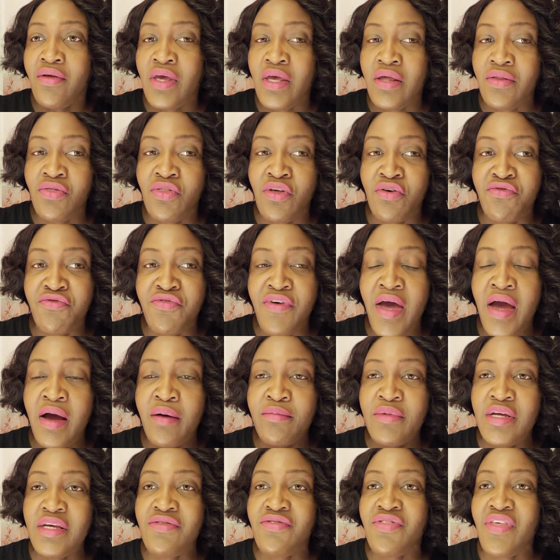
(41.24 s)
the
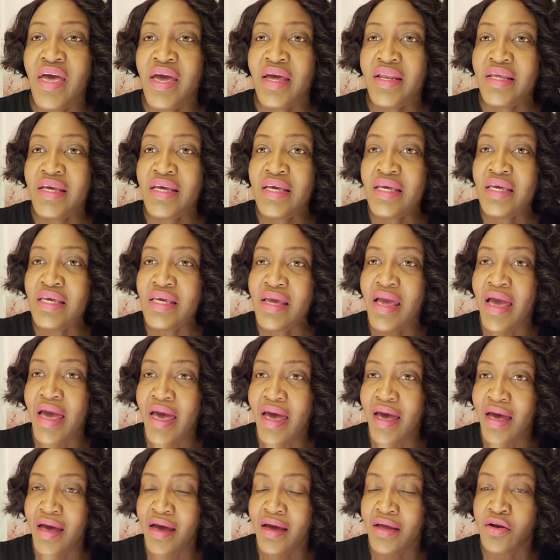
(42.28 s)
family that he
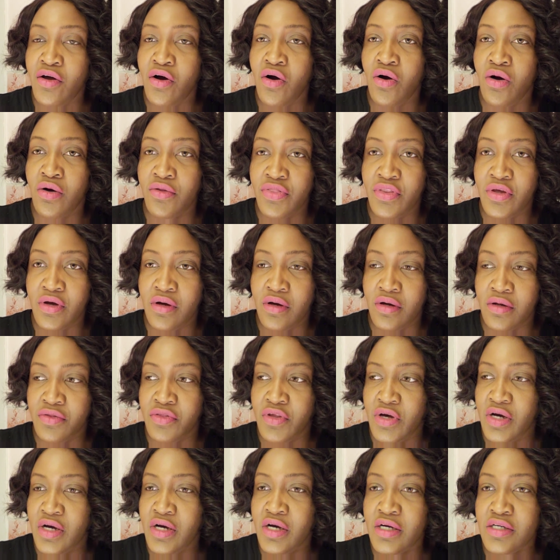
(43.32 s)
had on
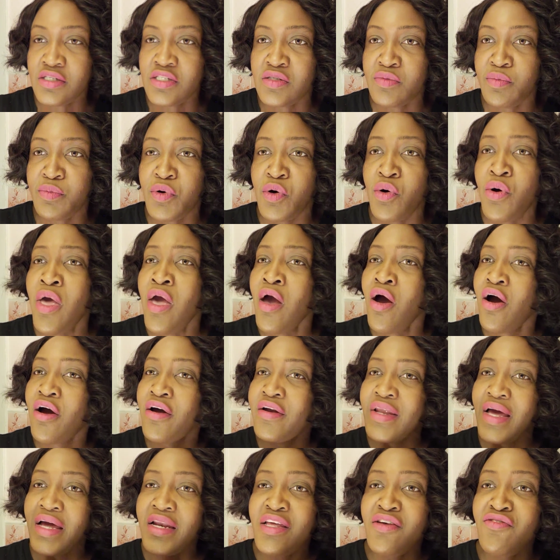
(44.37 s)
the Huxtable are
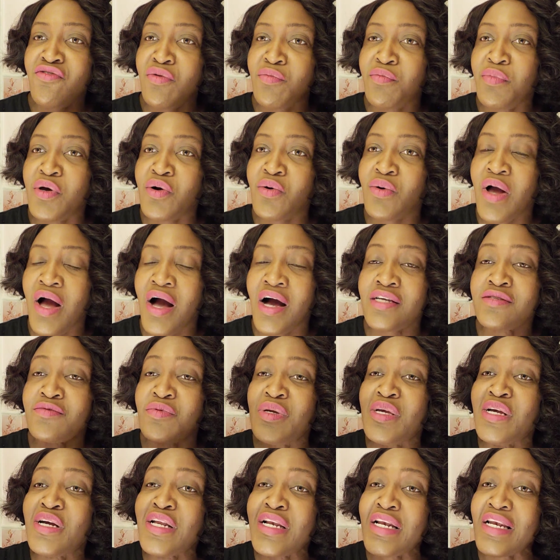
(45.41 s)
not even Bill Cosby.
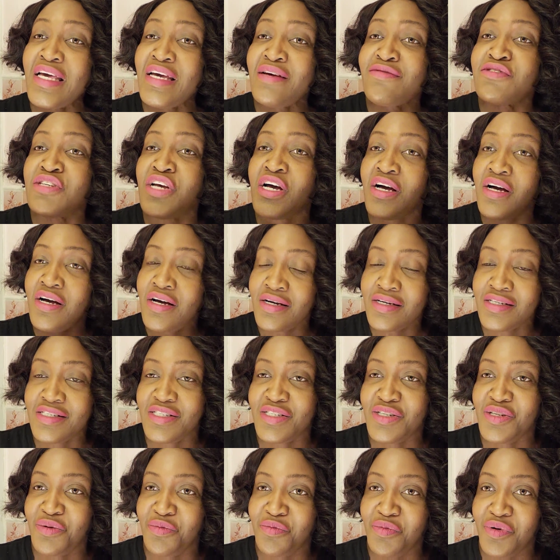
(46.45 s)
Cliff
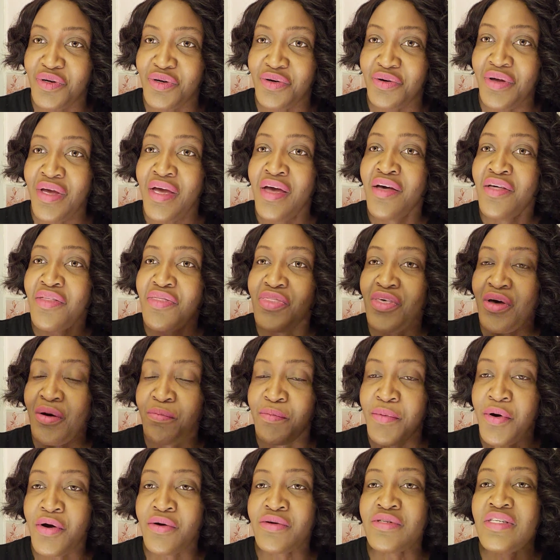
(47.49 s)
Huxtable, the
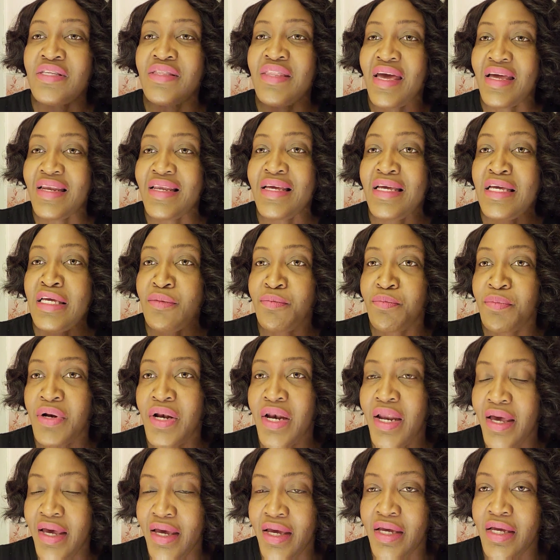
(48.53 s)
person that he
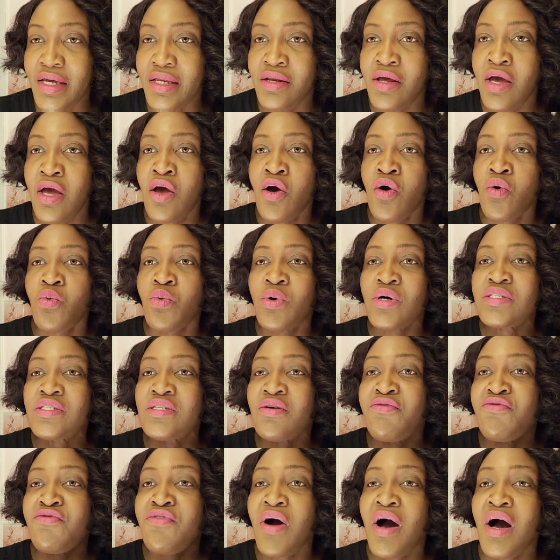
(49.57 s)
played, was the
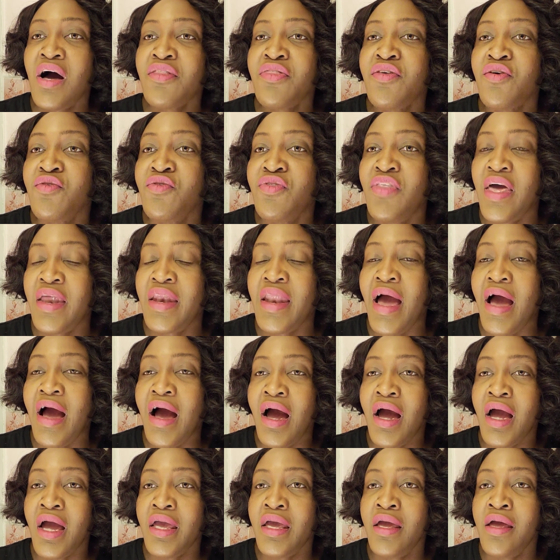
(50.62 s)
father that
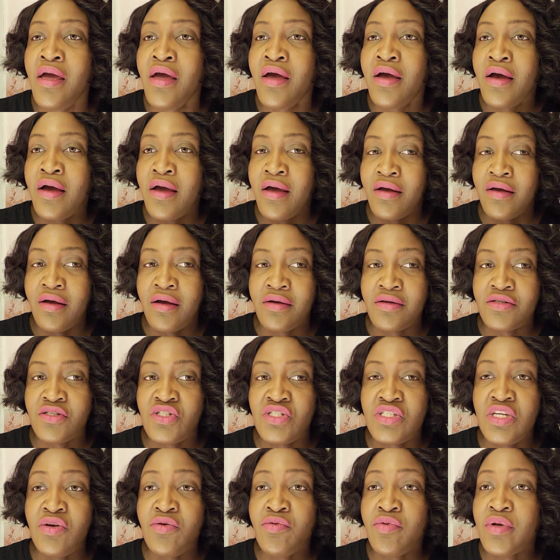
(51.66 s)
I
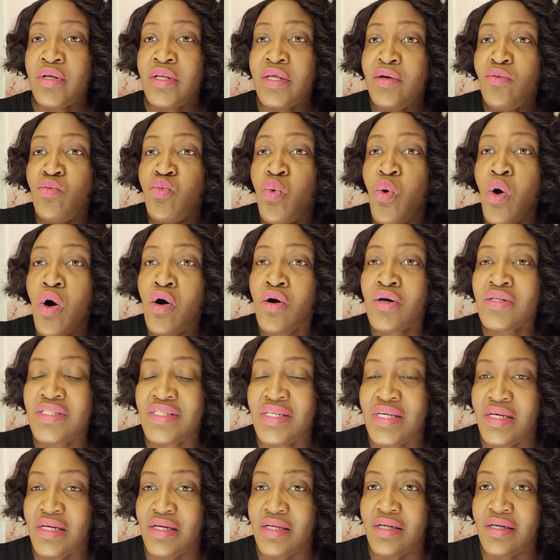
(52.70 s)
secretly
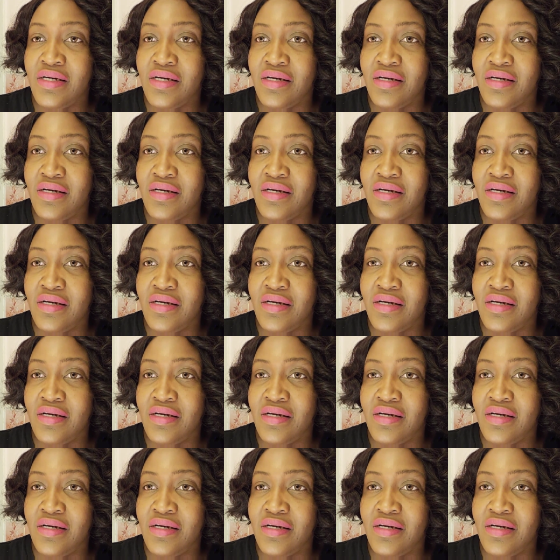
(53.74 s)
wanted.